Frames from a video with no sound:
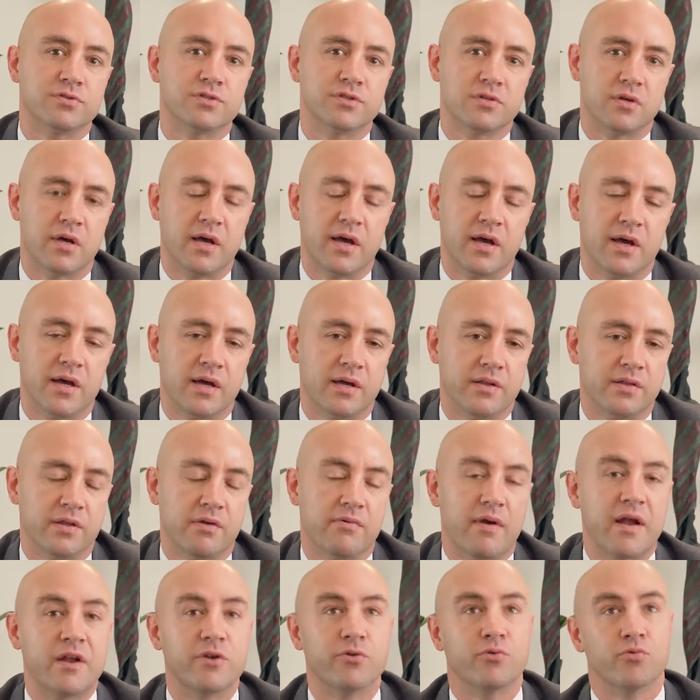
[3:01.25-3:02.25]

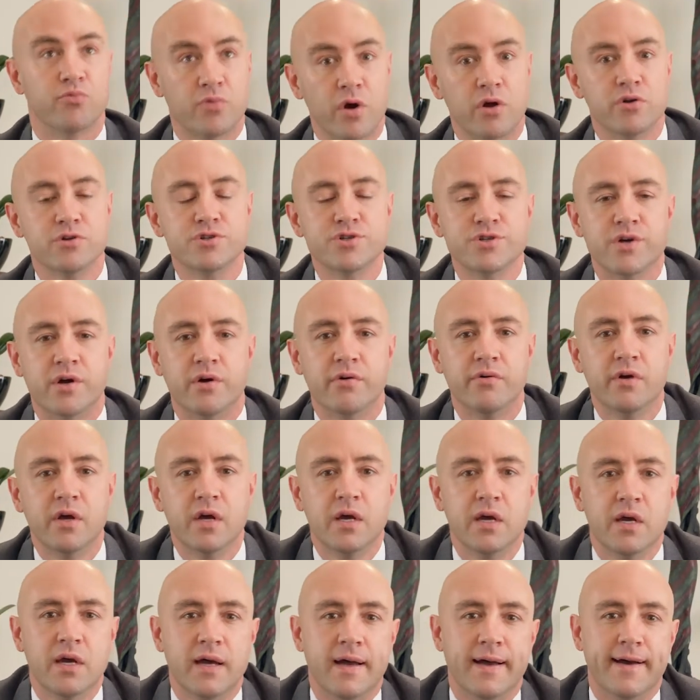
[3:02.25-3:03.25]
roadshow
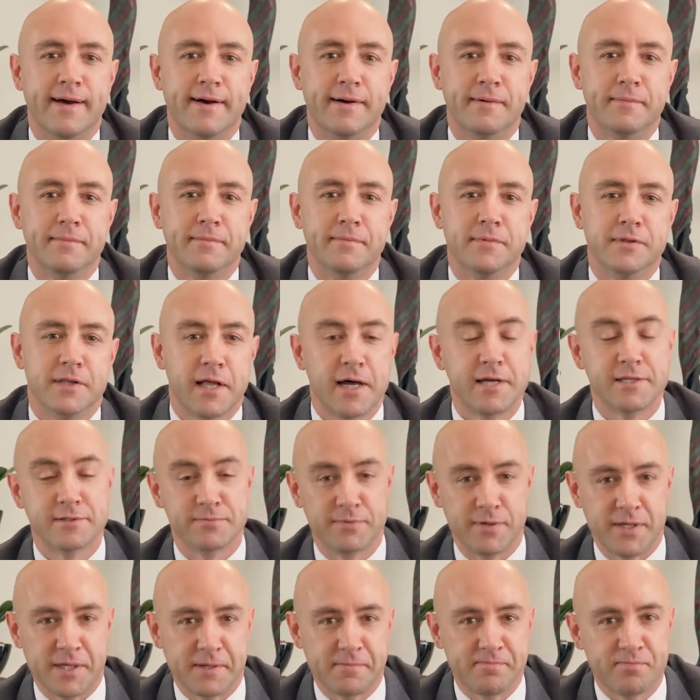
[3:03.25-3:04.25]

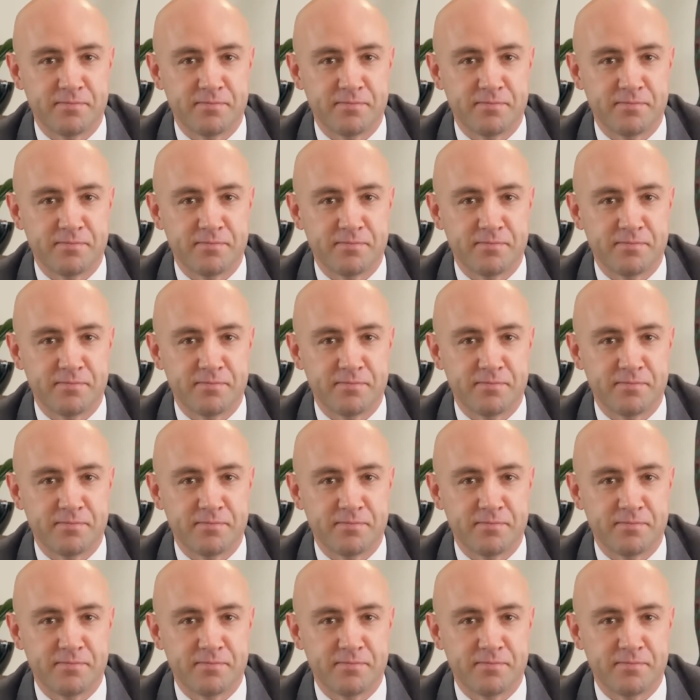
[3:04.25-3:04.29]
last week,